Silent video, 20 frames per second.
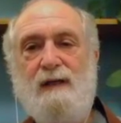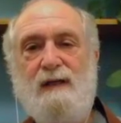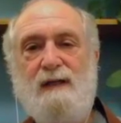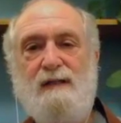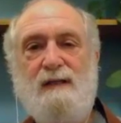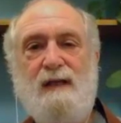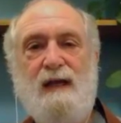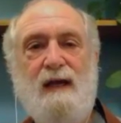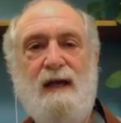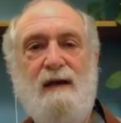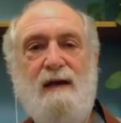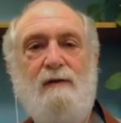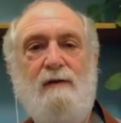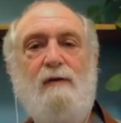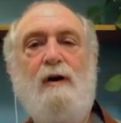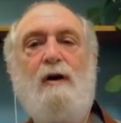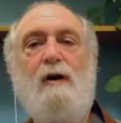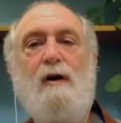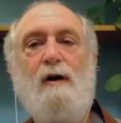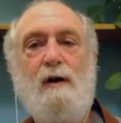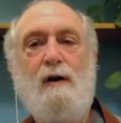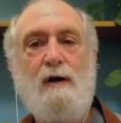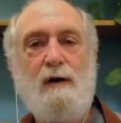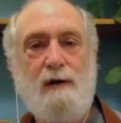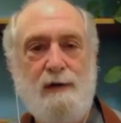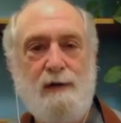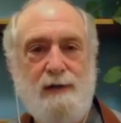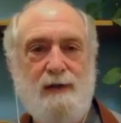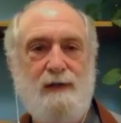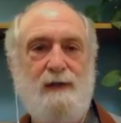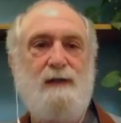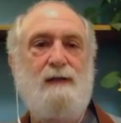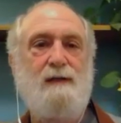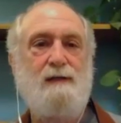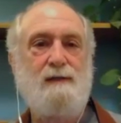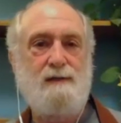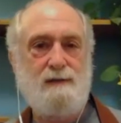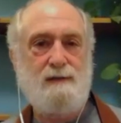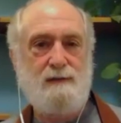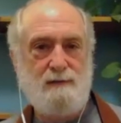is how hard it
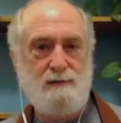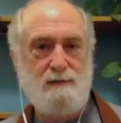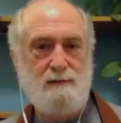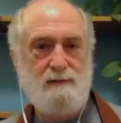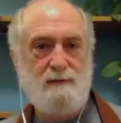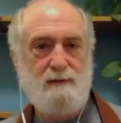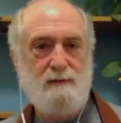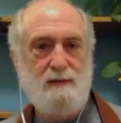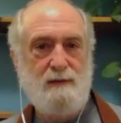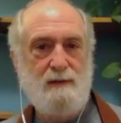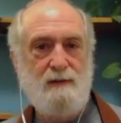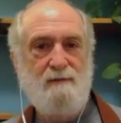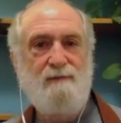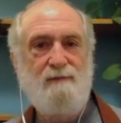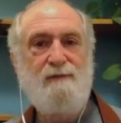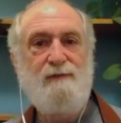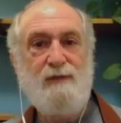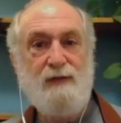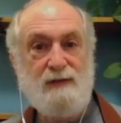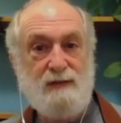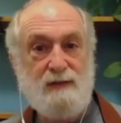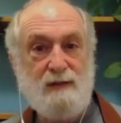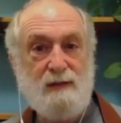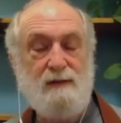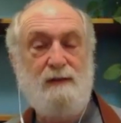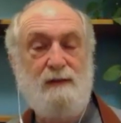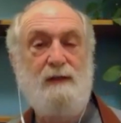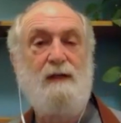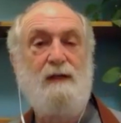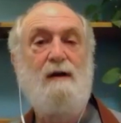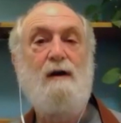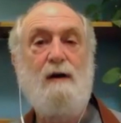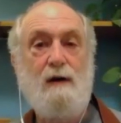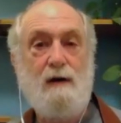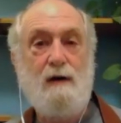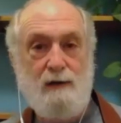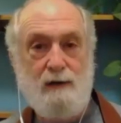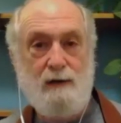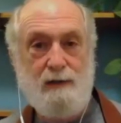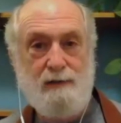is physically
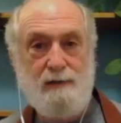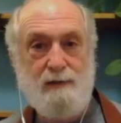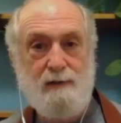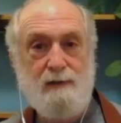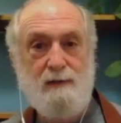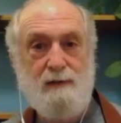hard,